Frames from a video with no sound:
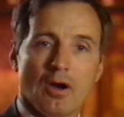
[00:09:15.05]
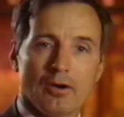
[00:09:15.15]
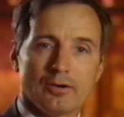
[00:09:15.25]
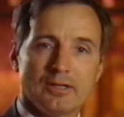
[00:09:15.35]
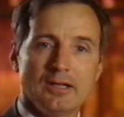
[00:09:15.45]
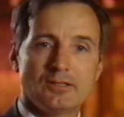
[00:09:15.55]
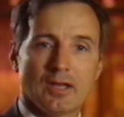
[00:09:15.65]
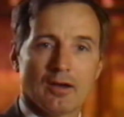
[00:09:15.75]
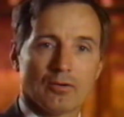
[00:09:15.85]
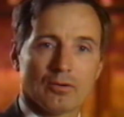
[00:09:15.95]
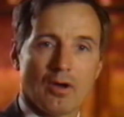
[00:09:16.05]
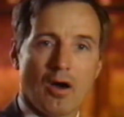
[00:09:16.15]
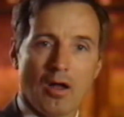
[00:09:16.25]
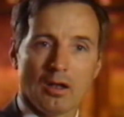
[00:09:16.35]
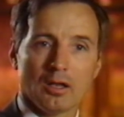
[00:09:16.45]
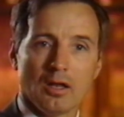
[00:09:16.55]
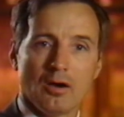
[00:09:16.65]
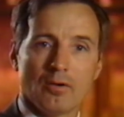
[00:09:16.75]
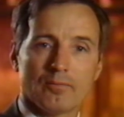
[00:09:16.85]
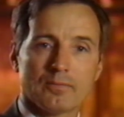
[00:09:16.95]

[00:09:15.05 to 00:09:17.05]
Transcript: are detailed all alone.